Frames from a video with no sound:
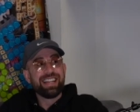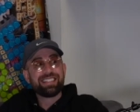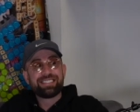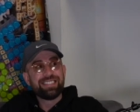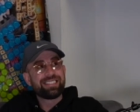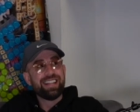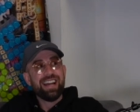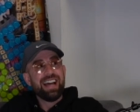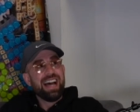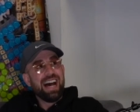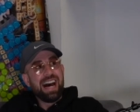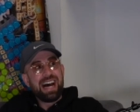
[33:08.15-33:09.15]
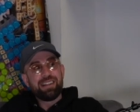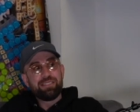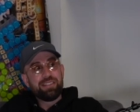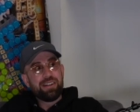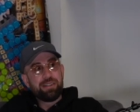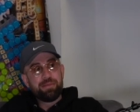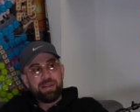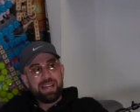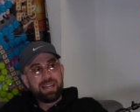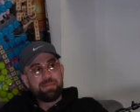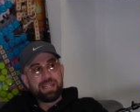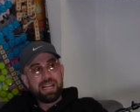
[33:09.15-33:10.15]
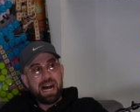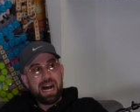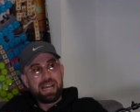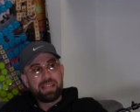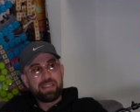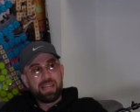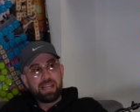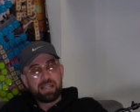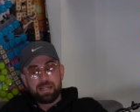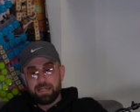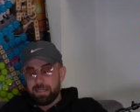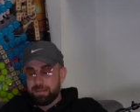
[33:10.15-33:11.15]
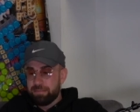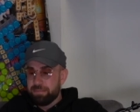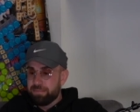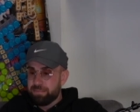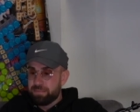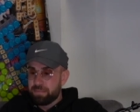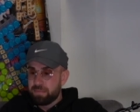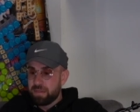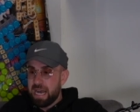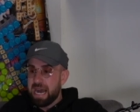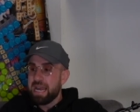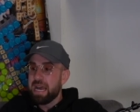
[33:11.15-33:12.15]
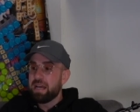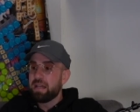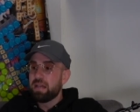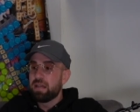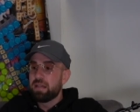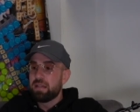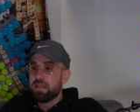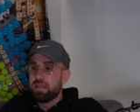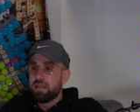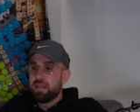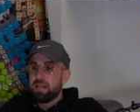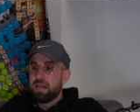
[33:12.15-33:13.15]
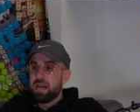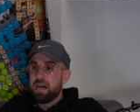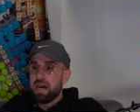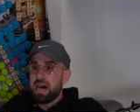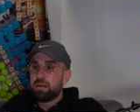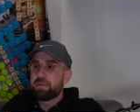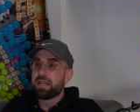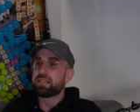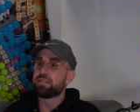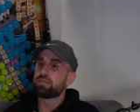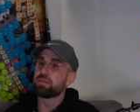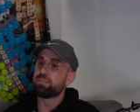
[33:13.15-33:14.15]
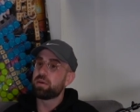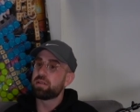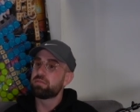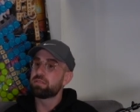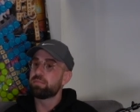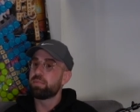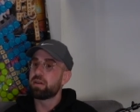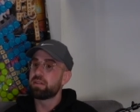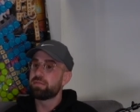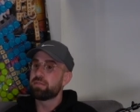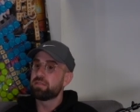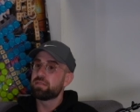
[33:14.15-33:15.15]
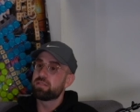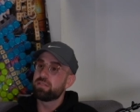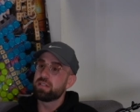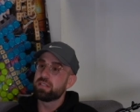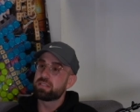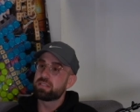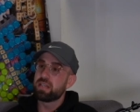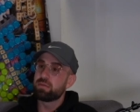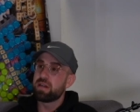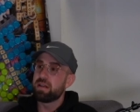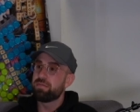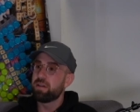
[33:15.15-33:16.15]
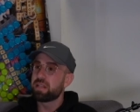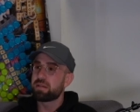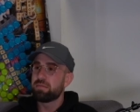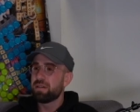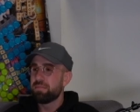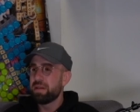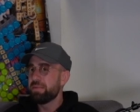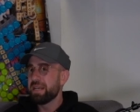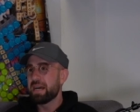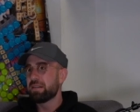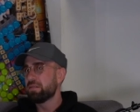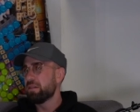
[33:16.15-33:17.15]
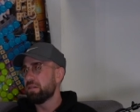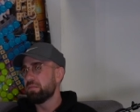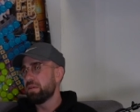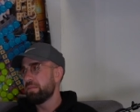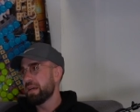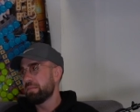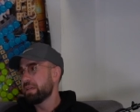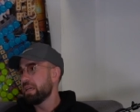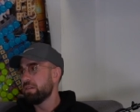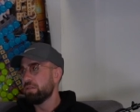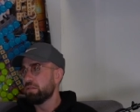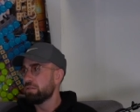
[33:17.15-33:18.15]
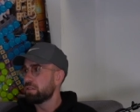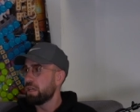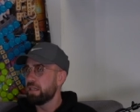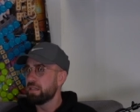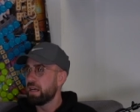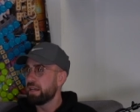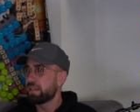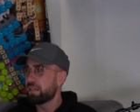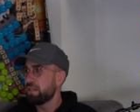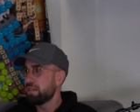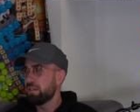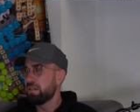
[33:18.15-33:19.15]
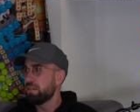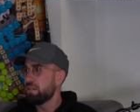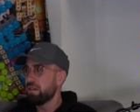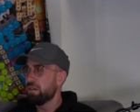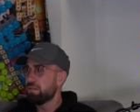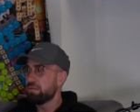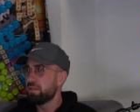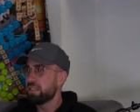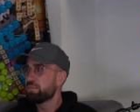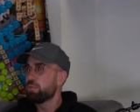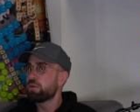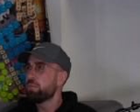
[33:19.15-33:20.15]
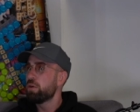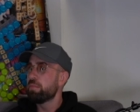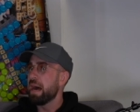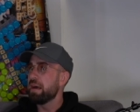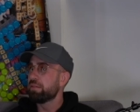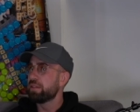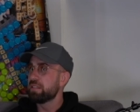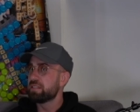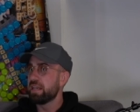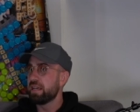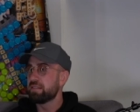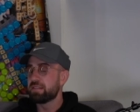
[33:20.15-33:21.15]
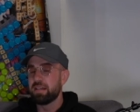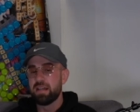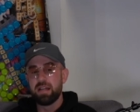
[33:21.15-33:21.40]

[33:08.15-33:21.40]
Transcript: it's just, I don't know, man. I mean, I think, um, I, I'll be honest. There was a part, there was a part of during this thing where I felt like, well, maybe I don't know. Maybe I'm getting old, and like you, you know, it's more mobile these days.